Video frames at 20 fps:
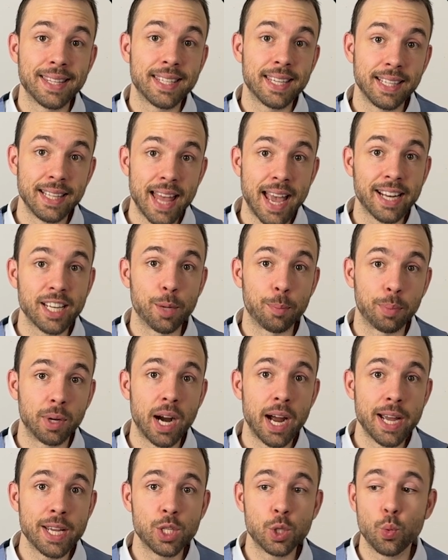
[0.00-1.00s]
select the
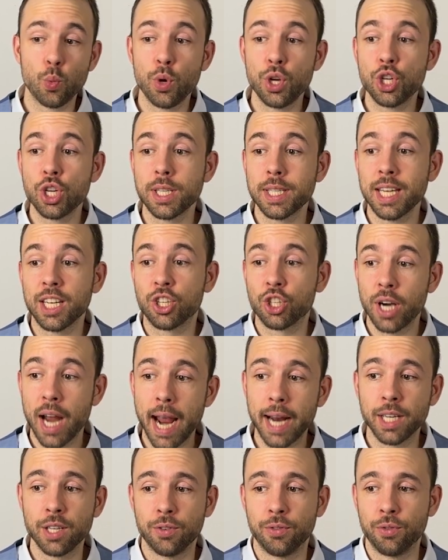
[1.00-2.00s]
price which is
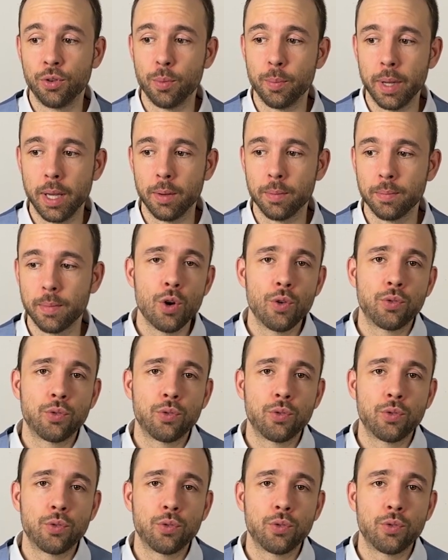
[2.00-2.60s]
attractive for me.